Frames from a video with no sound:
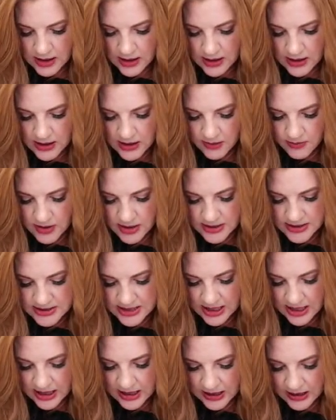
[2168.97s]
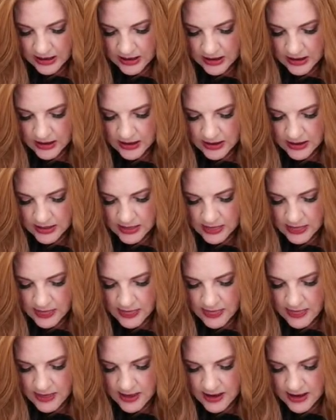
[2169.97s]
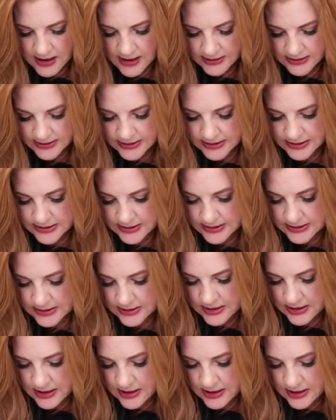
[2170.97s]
And I'm going to take this